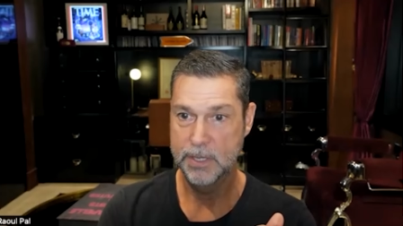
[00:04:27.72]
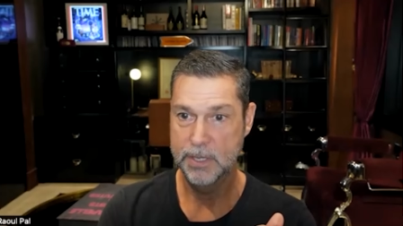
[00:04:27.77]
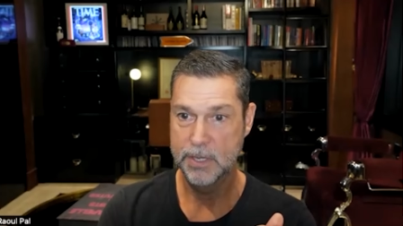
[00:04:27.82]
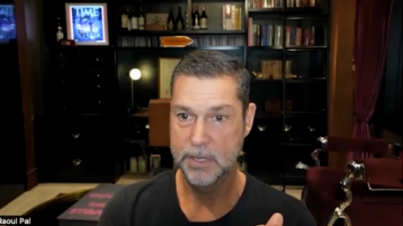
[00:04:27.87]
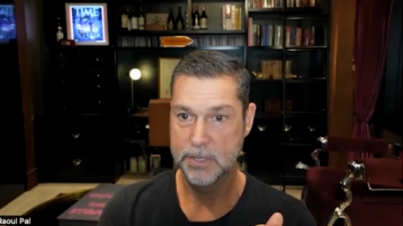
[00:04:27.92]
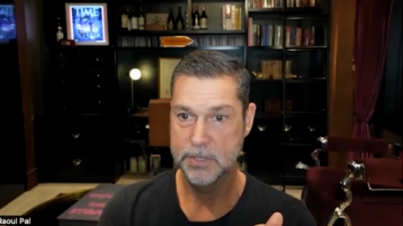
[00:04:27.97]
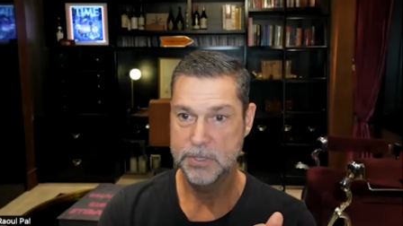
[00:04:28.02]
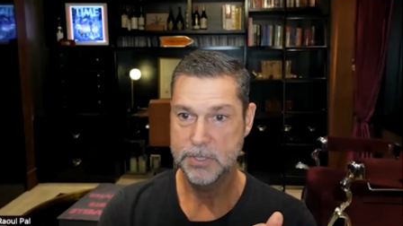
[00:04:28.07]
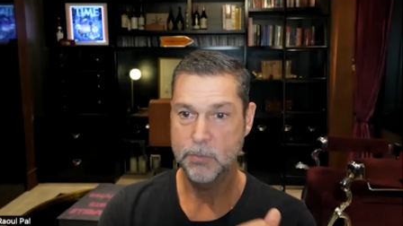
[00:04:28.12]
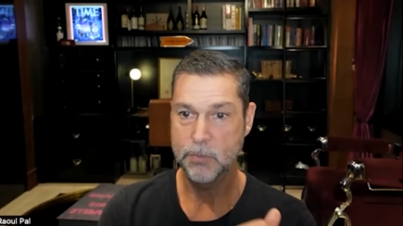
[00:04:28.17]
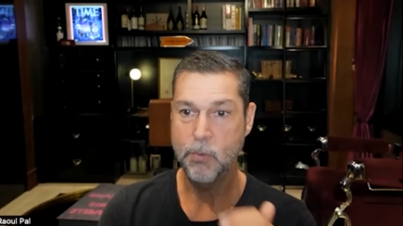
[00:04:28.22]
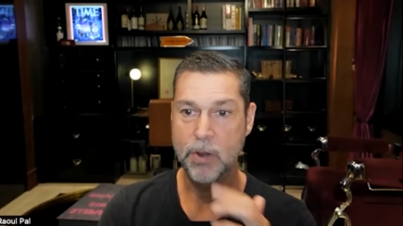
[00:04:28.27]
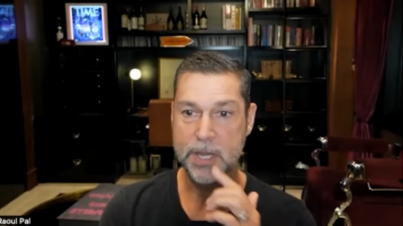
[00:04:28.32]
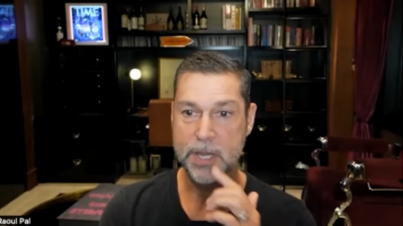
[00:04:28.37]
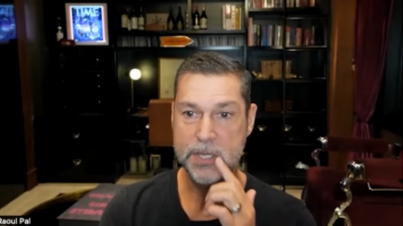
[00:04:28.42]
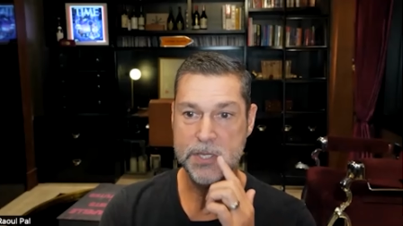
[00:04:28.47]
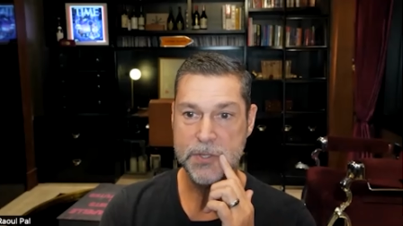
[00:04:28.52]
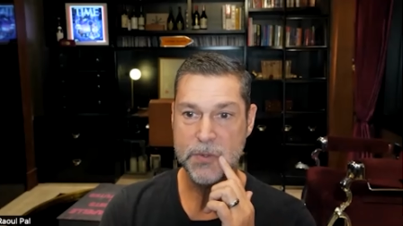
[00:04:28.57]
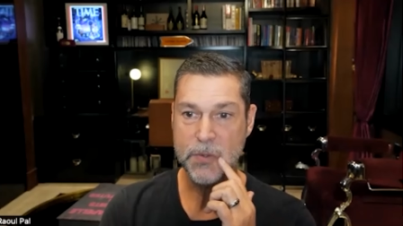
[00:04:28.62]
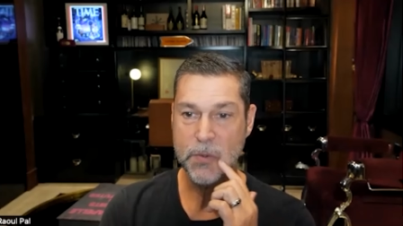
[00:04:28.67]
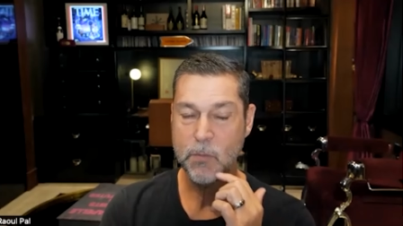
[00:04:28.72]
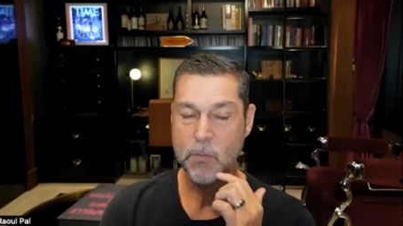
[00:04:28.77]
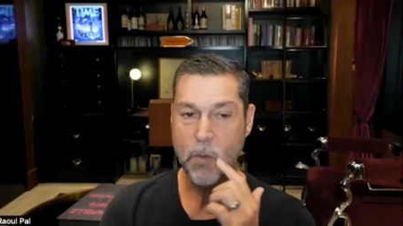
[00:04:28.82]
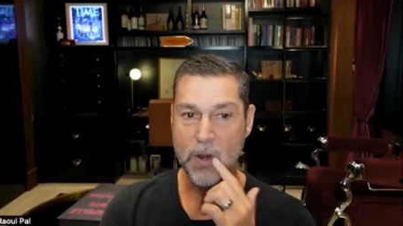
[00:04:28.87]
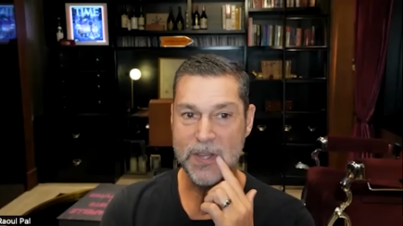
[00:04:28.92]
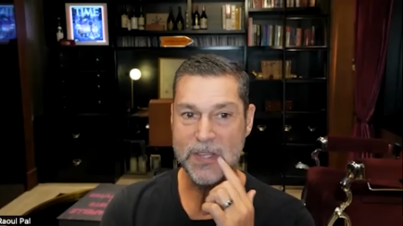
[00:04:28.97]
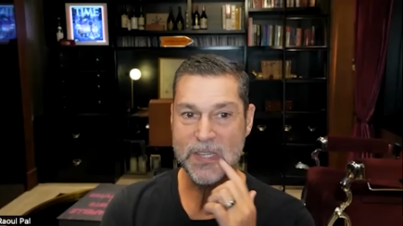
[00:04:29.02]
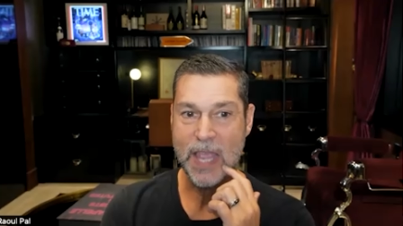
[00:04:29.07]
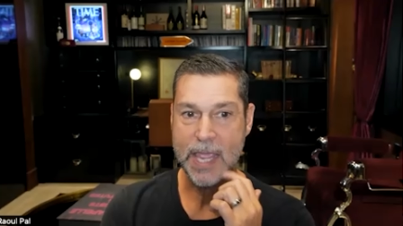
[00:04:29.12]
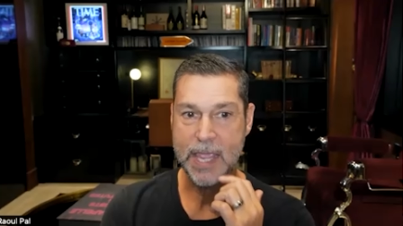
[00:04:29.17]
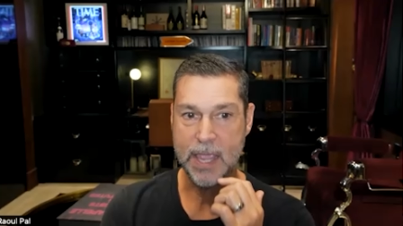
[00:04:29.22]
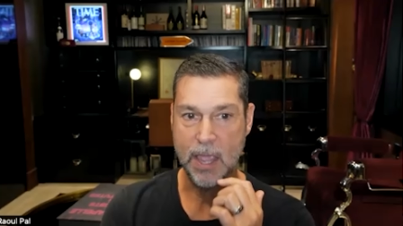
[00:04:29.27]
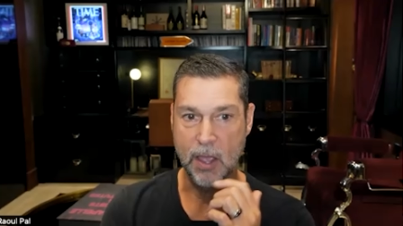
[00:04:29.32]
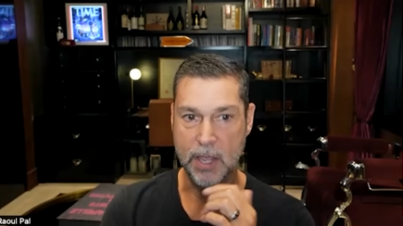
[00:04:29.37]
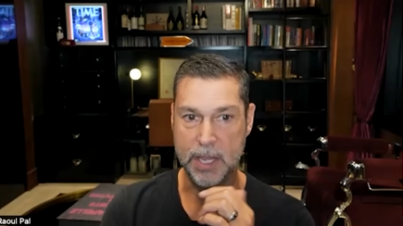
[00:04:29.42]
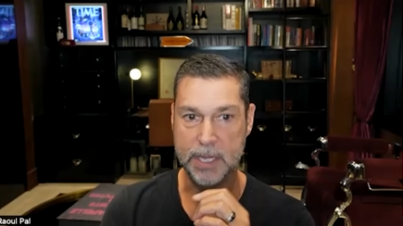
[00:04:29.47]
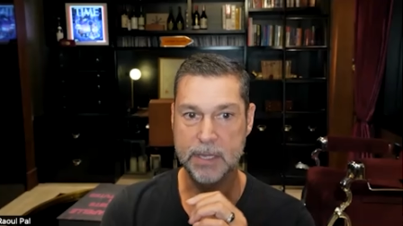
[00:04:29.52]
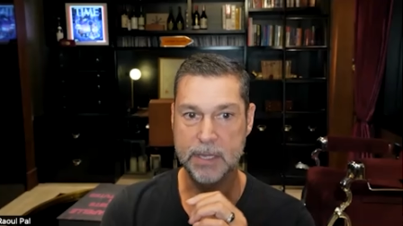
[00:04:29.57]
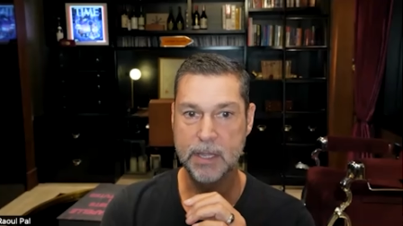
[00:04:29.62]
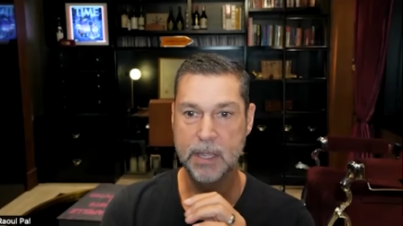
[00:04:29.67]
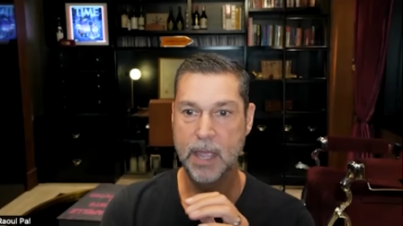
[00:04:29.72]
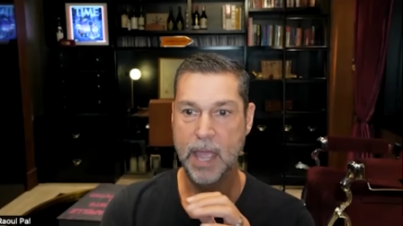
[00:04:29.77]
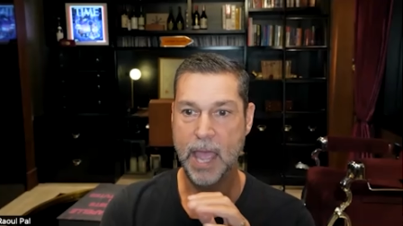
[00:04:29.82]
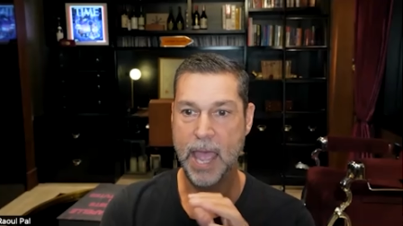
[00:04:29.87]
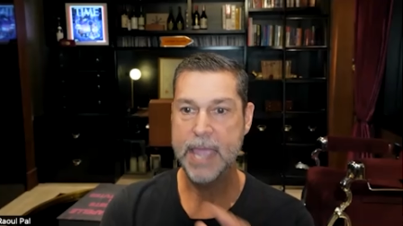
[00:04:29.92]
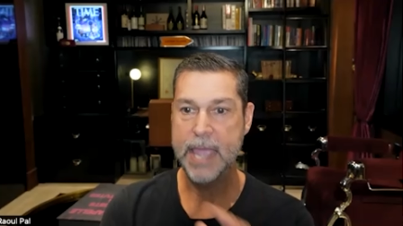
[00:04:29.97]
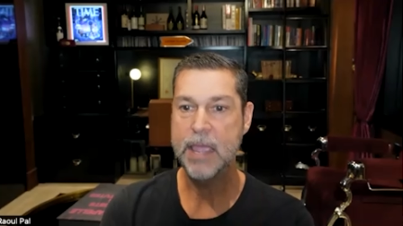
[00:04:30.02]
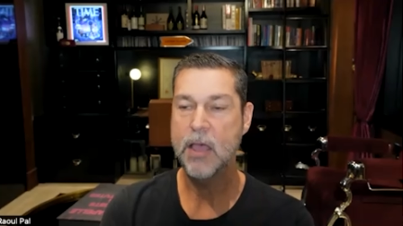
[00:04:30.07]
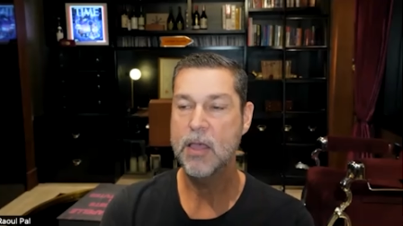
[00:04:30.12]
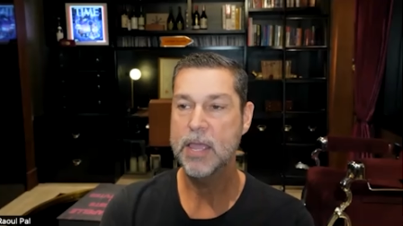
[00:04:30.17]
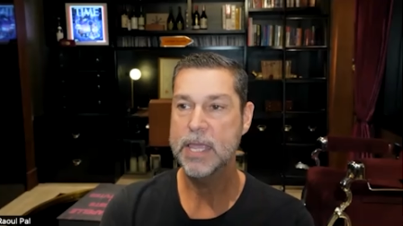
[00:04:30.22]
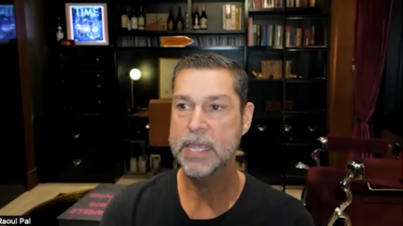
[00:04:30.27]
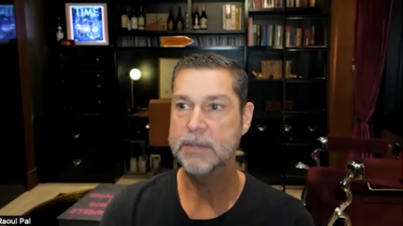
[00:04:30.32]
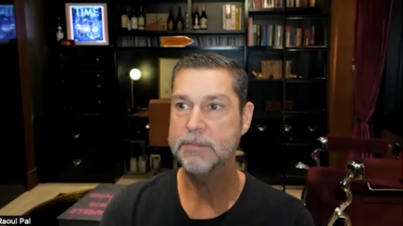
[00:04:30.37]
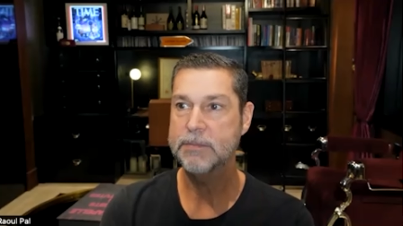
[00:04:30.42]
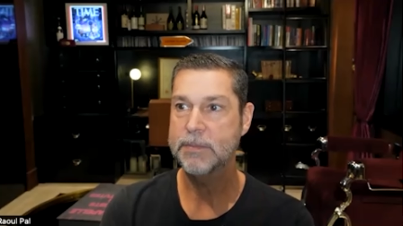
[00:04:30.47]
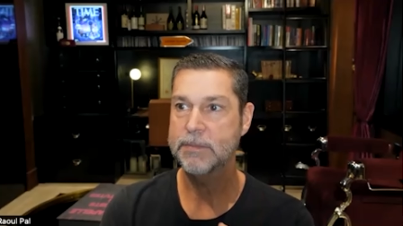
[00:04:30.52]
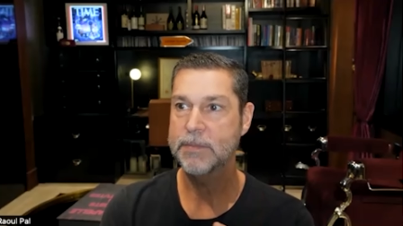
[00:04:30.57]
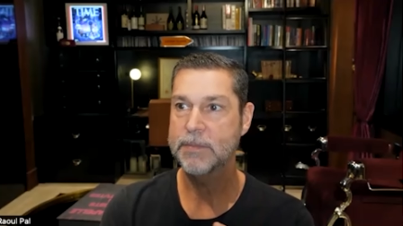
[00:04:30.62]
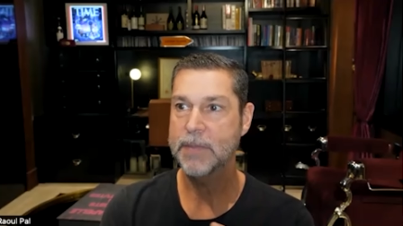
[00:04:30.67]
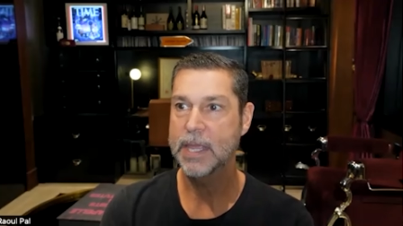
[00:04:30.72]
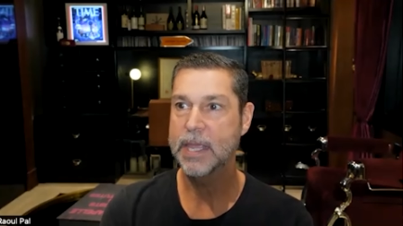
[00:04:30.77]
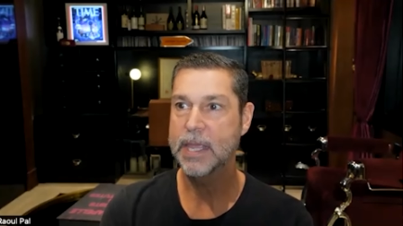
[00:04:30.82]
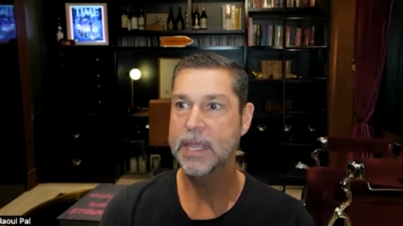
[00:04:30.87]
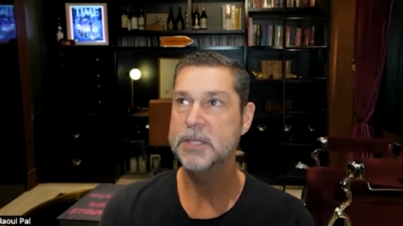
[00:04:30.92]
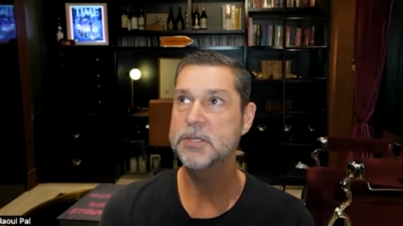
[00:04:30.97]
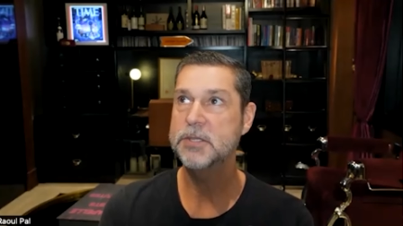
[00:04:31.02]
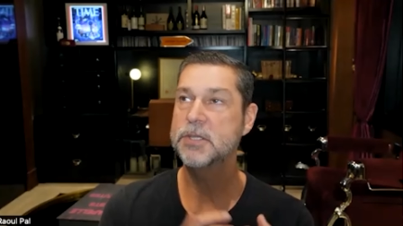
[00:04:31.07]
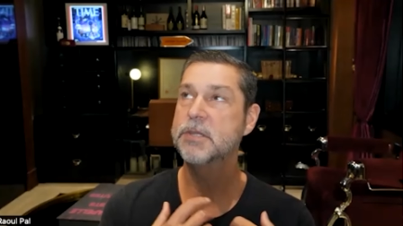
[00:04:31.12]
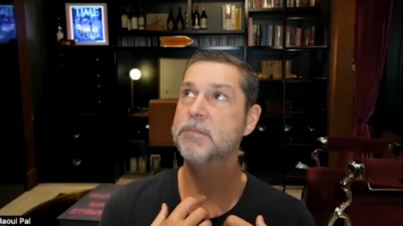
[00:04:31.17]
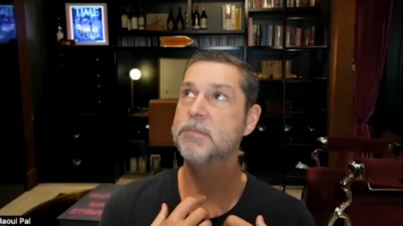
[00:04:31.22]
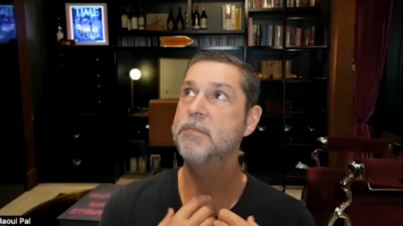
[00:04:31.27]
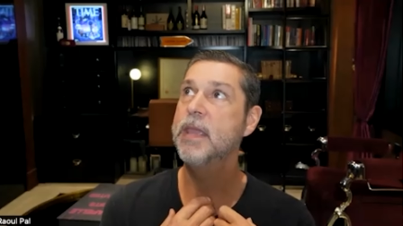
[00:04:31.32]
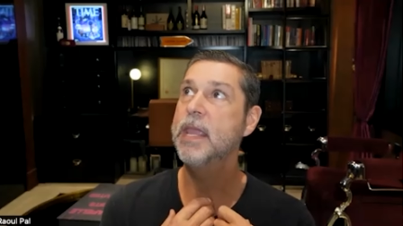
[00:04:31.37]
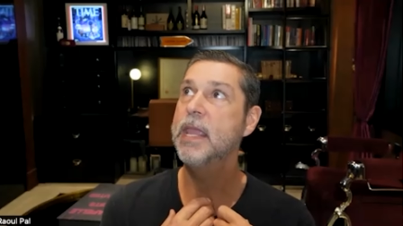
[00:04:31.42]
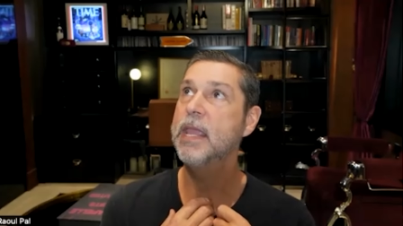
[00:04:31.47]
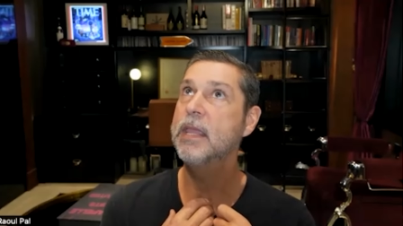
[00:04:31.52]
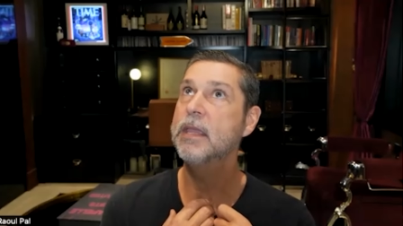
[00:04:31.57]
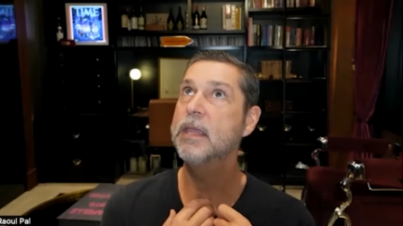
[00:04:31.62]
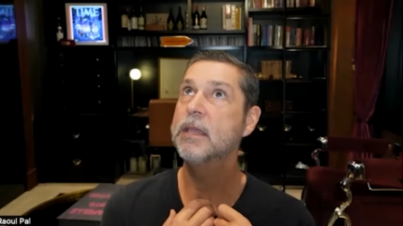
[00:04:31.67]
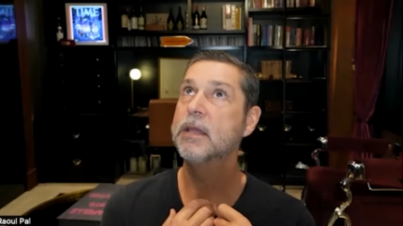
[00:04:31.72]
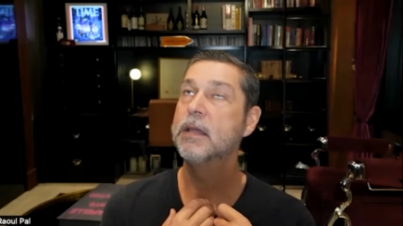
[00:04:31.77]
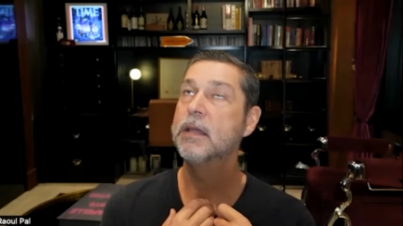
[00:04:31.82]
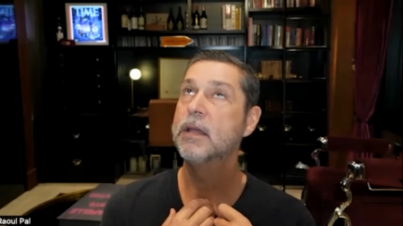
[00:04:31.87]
So what is AI? AI is, to me,